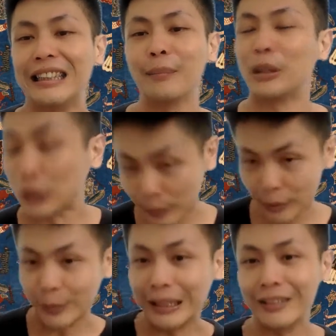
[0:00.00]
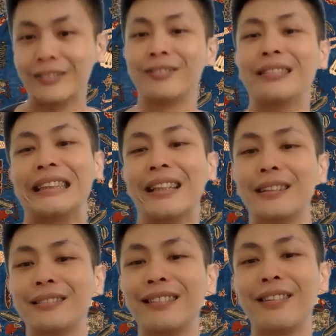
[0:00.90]
because we don't have
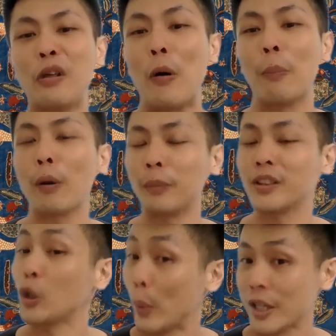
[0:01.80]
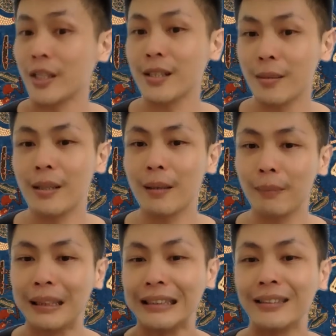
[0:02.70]
proper sewage system in the
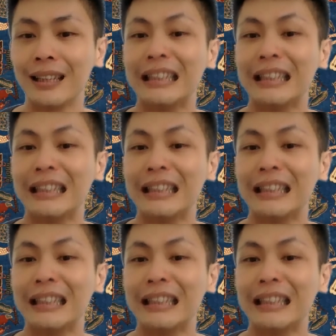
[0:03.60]
past